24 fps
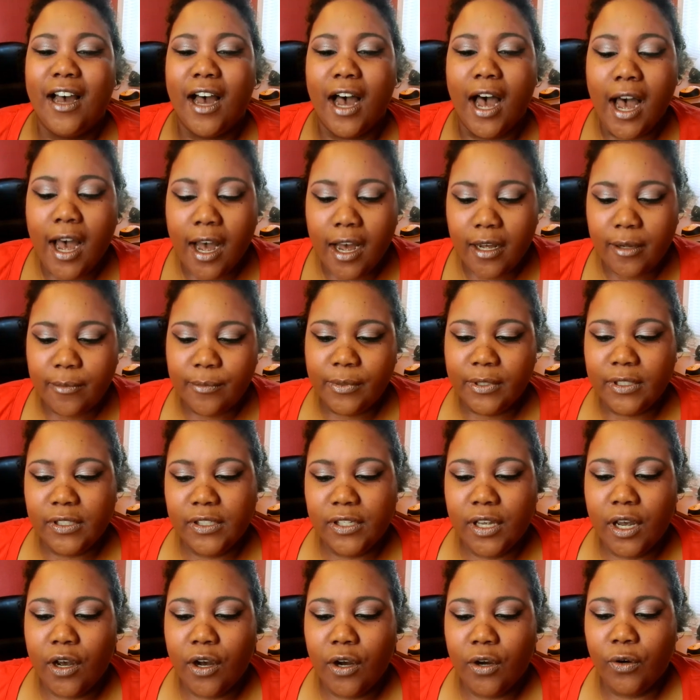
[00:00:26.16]

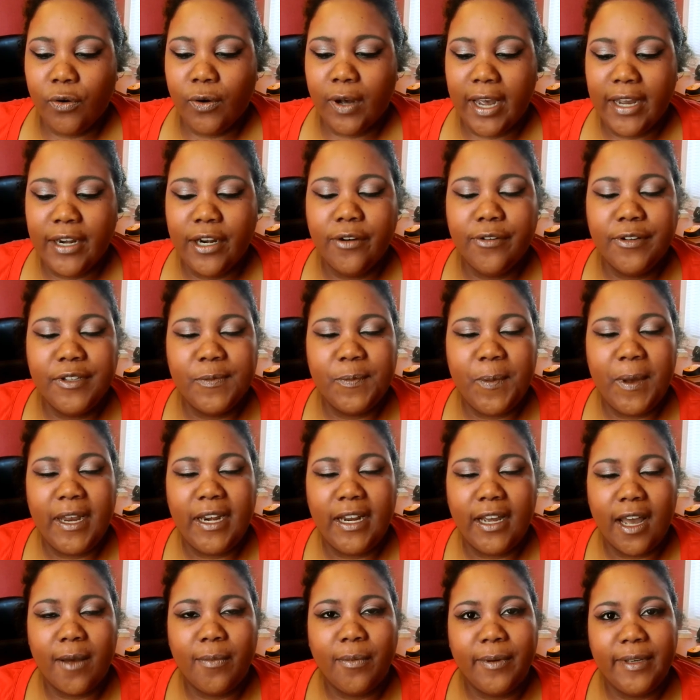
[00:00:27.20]
So I know it's been
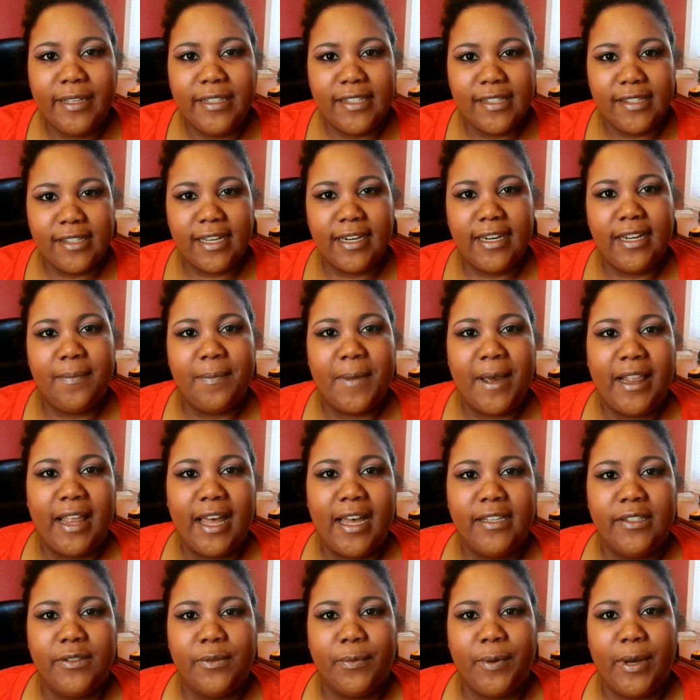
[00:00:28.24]
a couple weeks since I did my
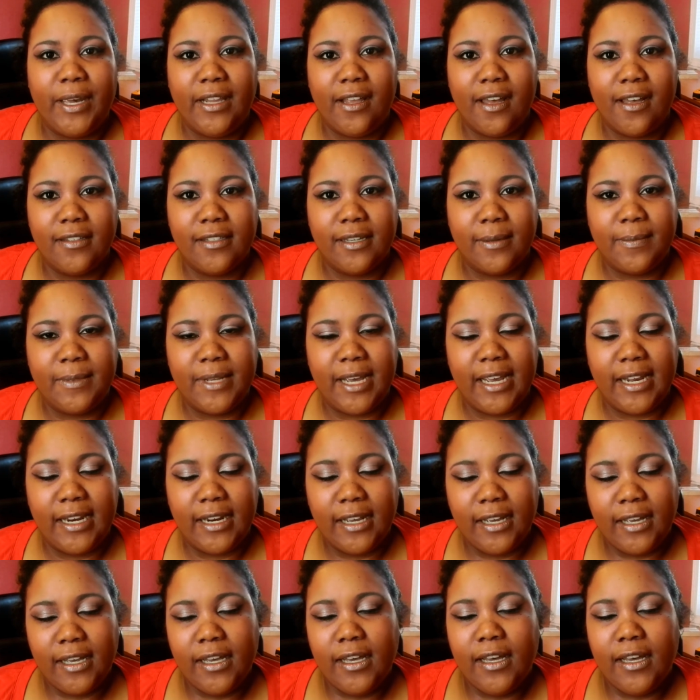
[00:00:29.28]
last weight loss update.